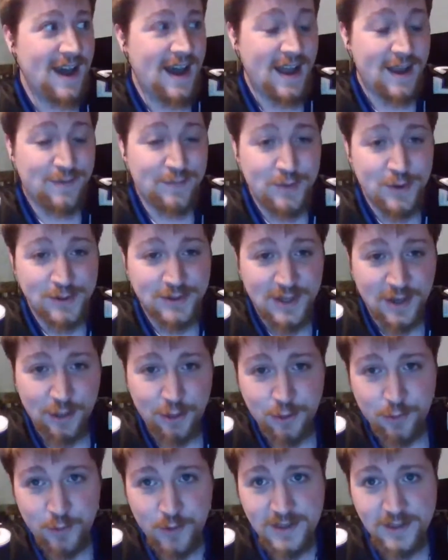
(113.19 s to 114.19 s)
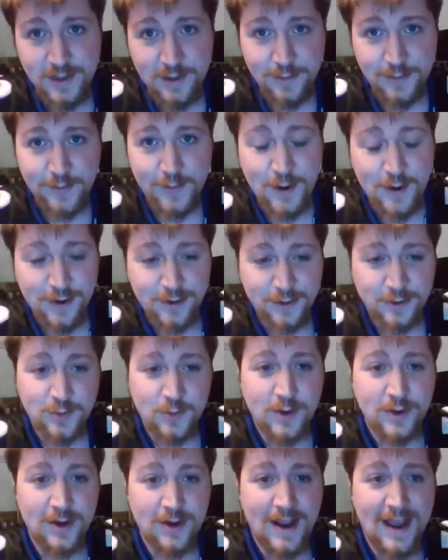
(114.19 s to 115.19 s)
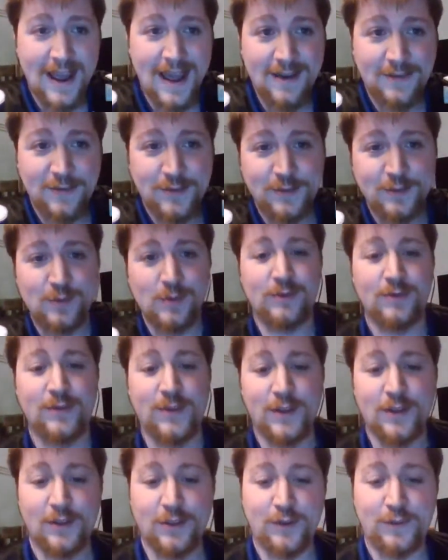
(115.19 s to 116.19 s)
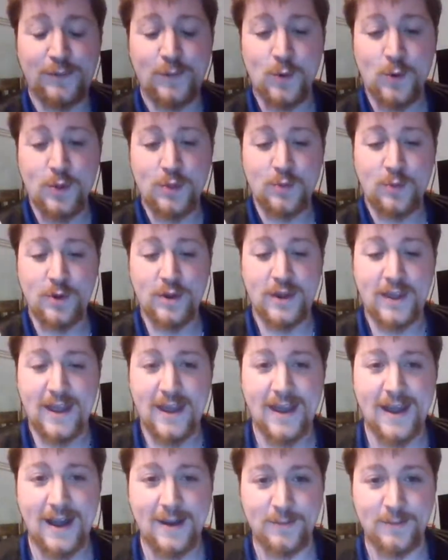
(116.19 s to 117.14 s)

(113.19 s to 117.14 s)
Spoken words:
I have posted 3 so far on Twitter. I haven't revealed the 4th one yet.